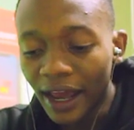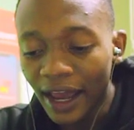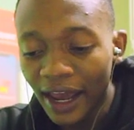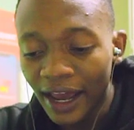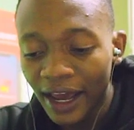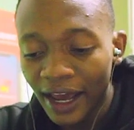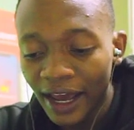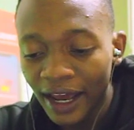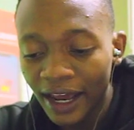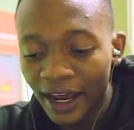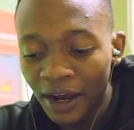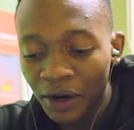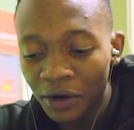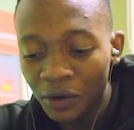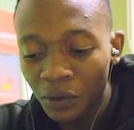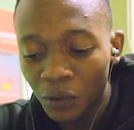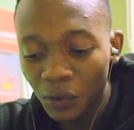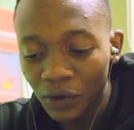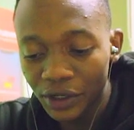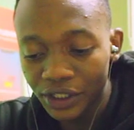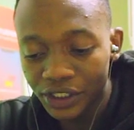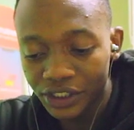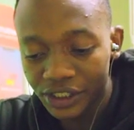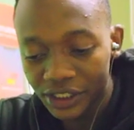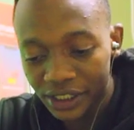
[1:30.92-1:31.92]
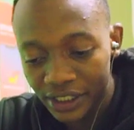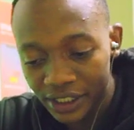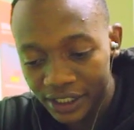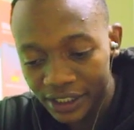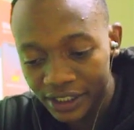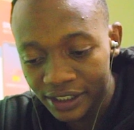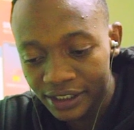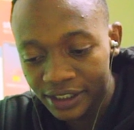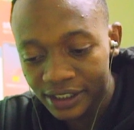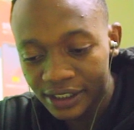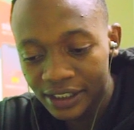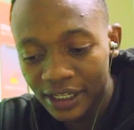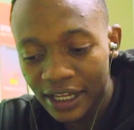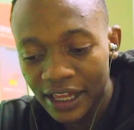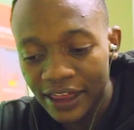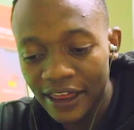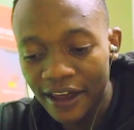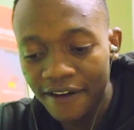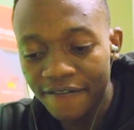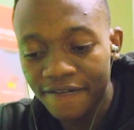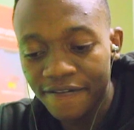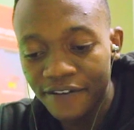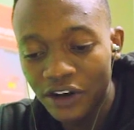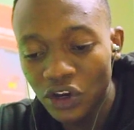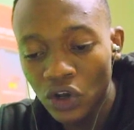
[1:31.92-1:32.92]
and which is
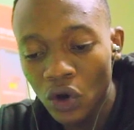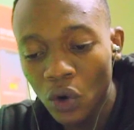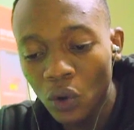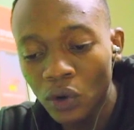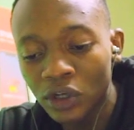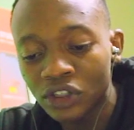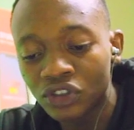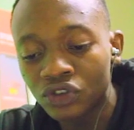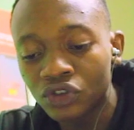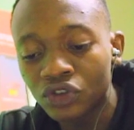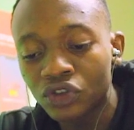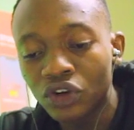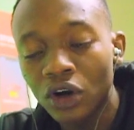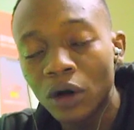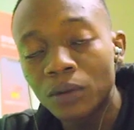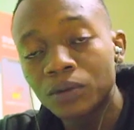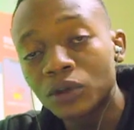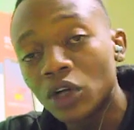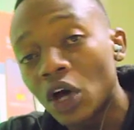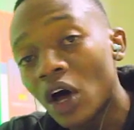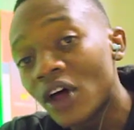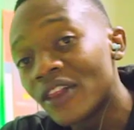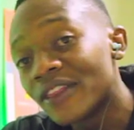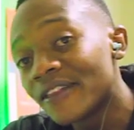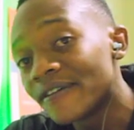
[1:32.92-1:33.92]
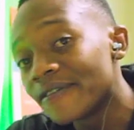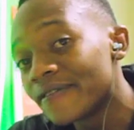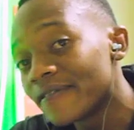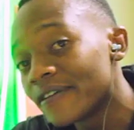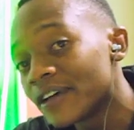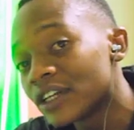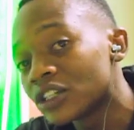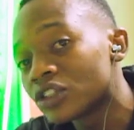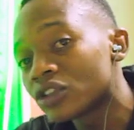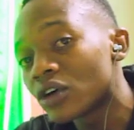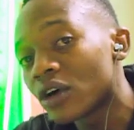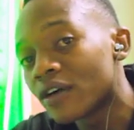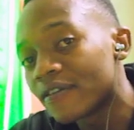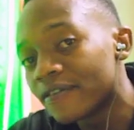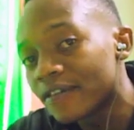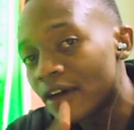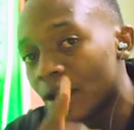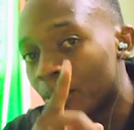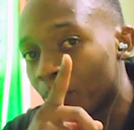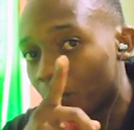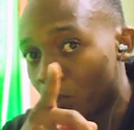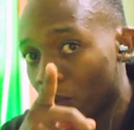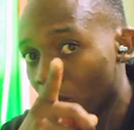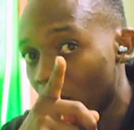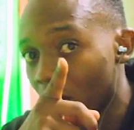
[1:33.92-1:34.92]
that video was dropped on the 1st of
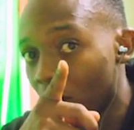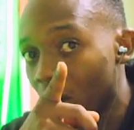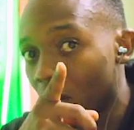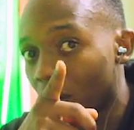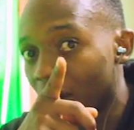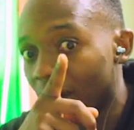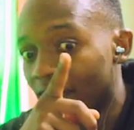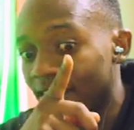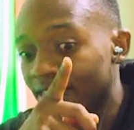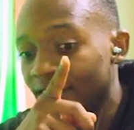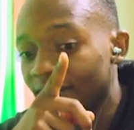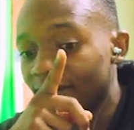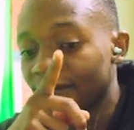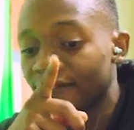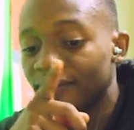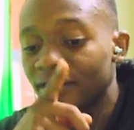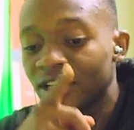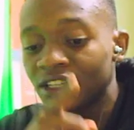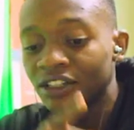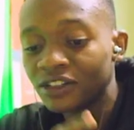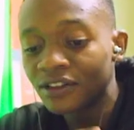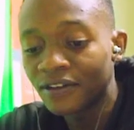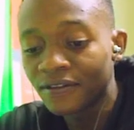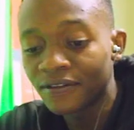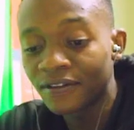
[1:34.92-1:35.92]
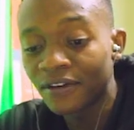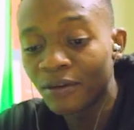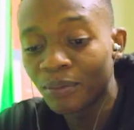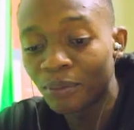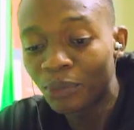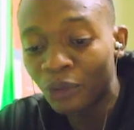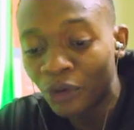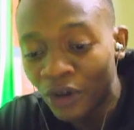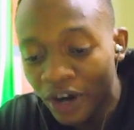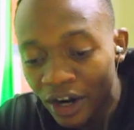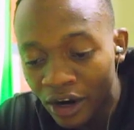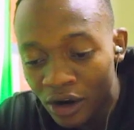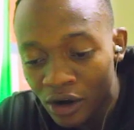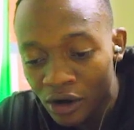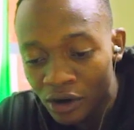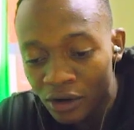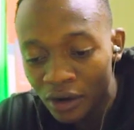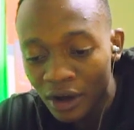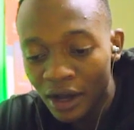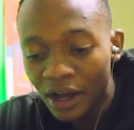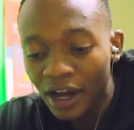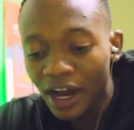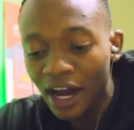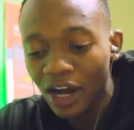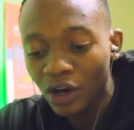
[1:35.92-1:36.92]
April, and the 1st of April,
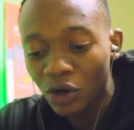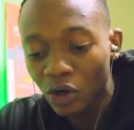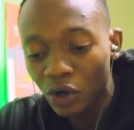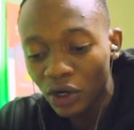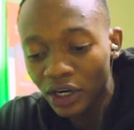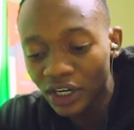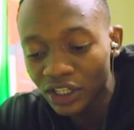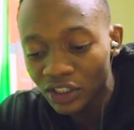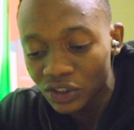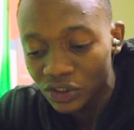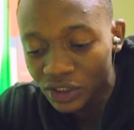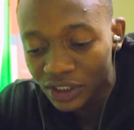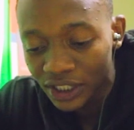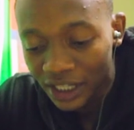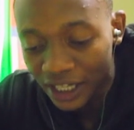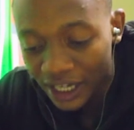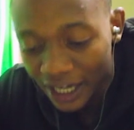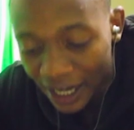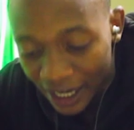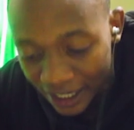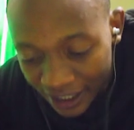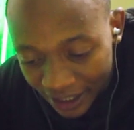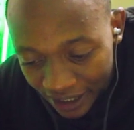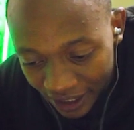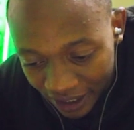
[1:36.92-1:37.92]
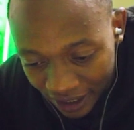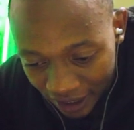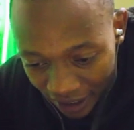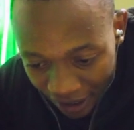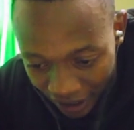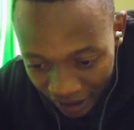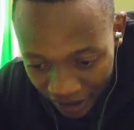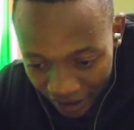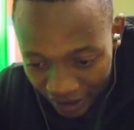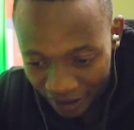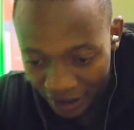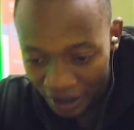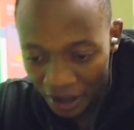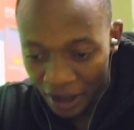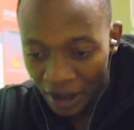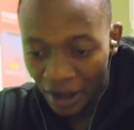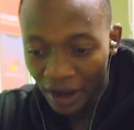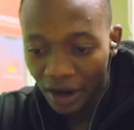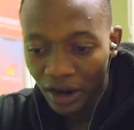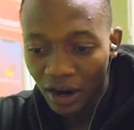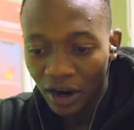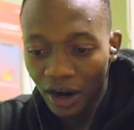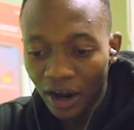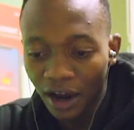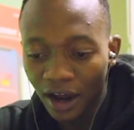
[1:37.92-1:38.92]
according to the calendar,
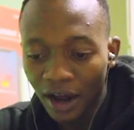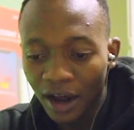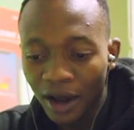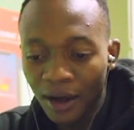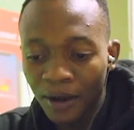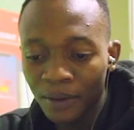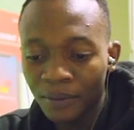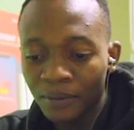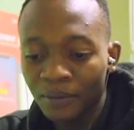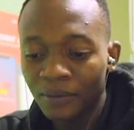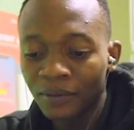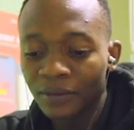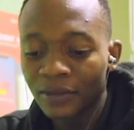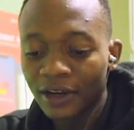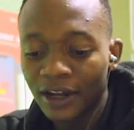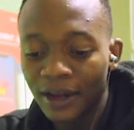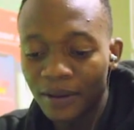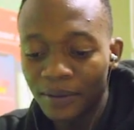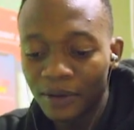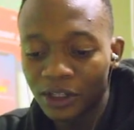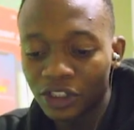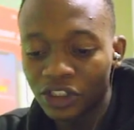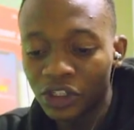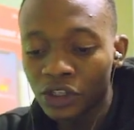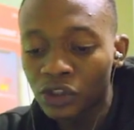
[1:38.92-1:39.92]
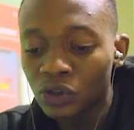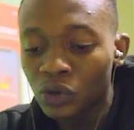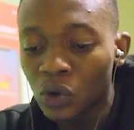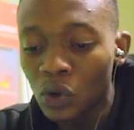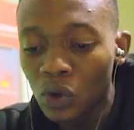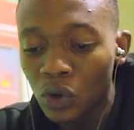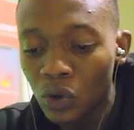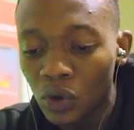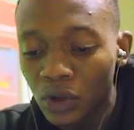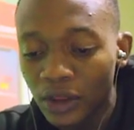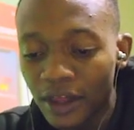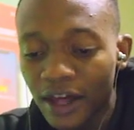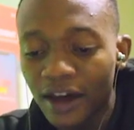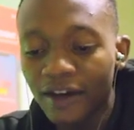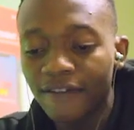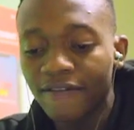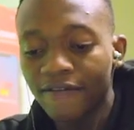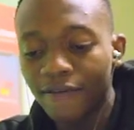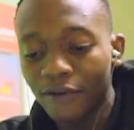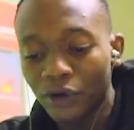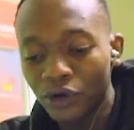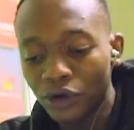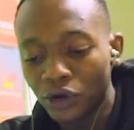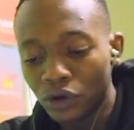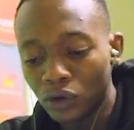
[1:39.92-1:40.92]
let me just Google that
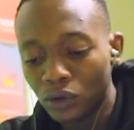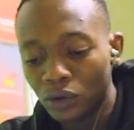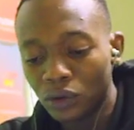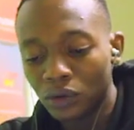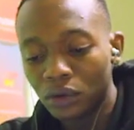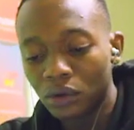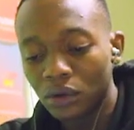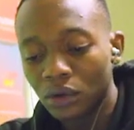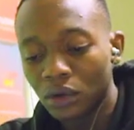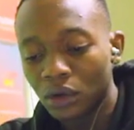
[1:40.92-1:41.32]
for you.